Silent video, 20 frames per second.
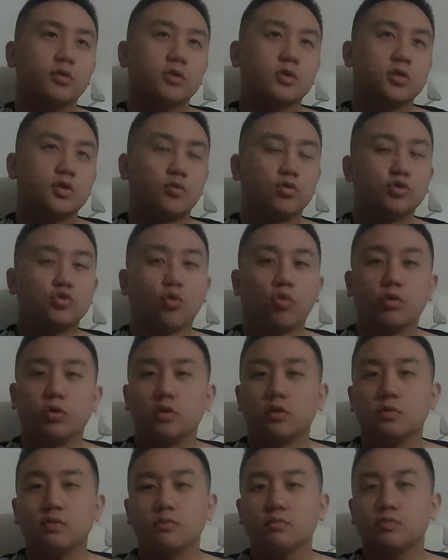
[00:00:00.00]
someone
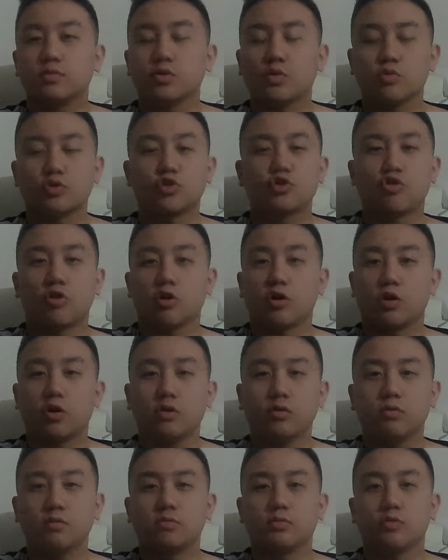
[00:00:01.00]
taller, someone stronger,
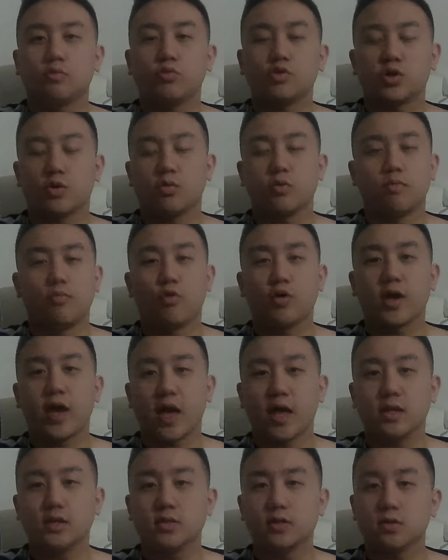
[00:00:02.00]
someone with more
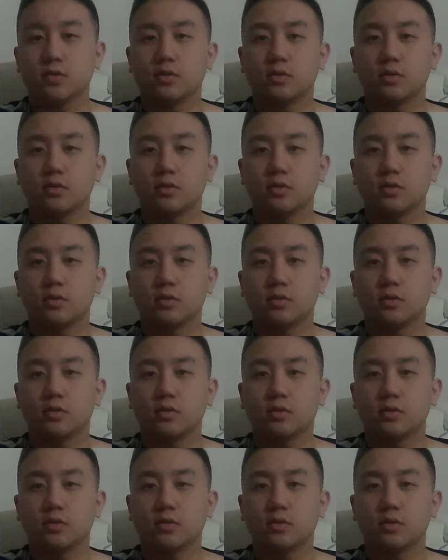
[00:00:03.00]
kids.